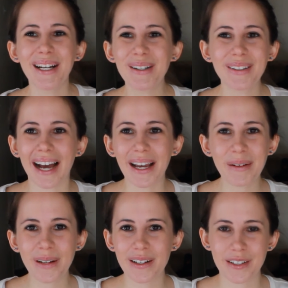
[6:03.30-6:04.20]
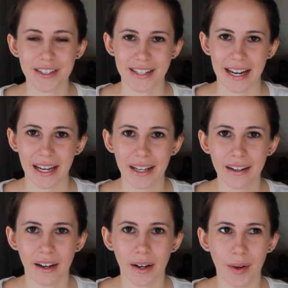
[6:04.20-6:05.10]
don't
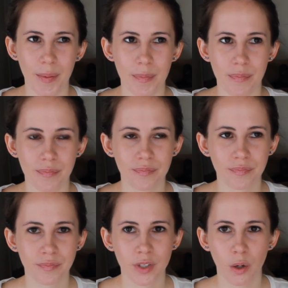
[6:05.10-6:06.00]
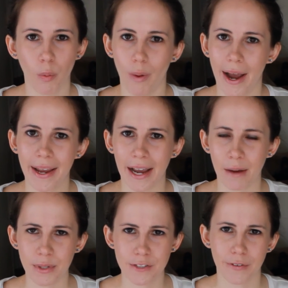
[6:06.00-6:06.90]
understand why
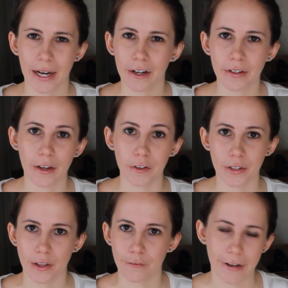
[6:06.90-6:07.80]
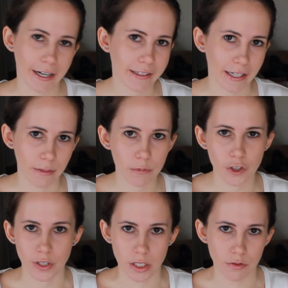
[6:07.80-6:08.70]
I was fired, other than the fact that
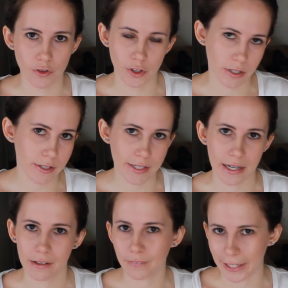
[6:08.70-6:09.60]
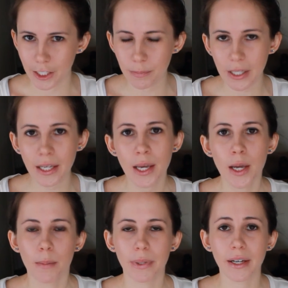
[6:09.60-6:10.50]
she just didn't like me,
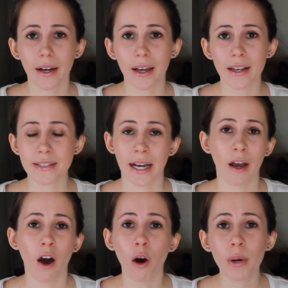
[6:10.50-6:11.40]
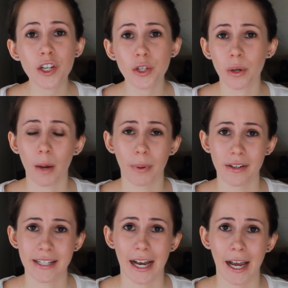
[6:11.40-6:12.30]
because I always showed up on
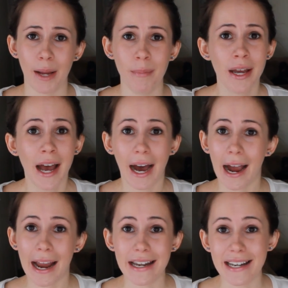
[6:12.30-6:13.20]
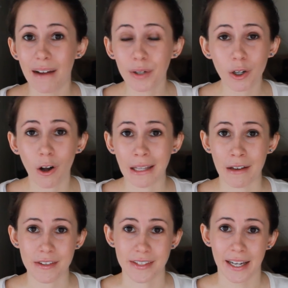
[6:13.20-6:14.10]
time. I never called
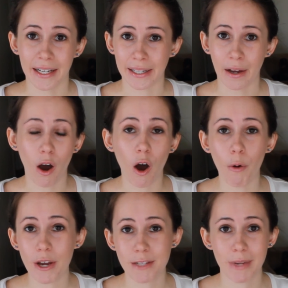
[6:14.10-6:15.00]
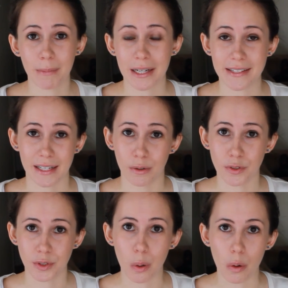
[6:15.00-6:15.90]
out sick. I always made my
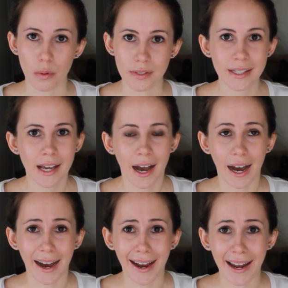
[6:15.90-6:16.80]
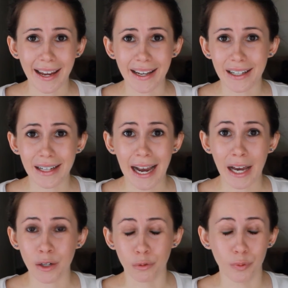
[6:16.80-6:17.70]
sales goals. I
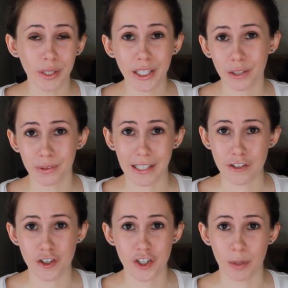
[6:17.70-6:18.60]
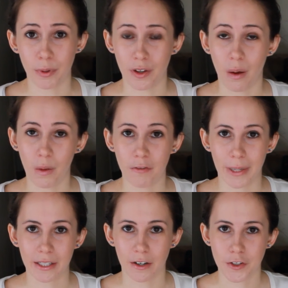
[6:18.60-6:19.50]
had a really good relationship with all of
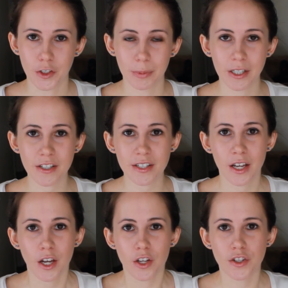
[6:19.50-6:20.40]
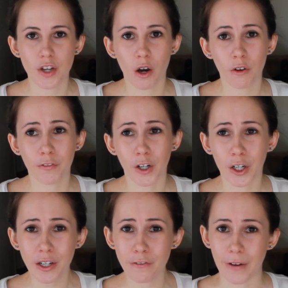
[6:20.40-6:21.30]
my customers. So for
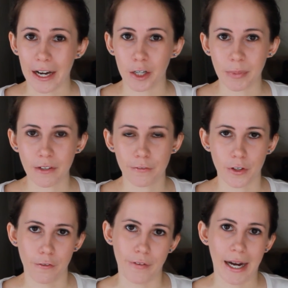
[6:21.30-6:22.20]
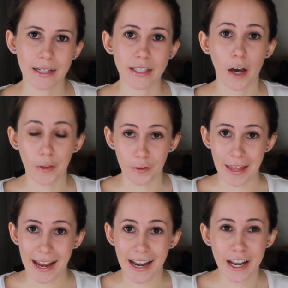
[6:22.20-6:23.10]
her to fire me for the fact other
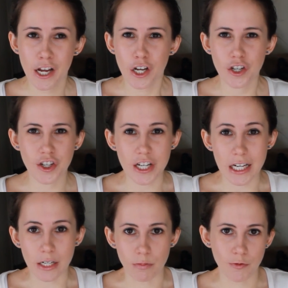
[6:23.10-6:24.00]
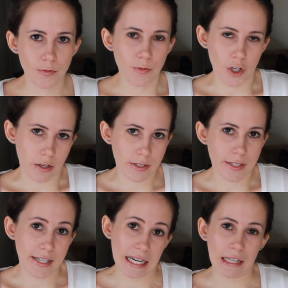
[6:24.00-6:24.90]
than she
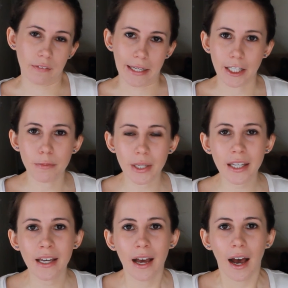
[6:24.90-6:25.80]
just didn't like me,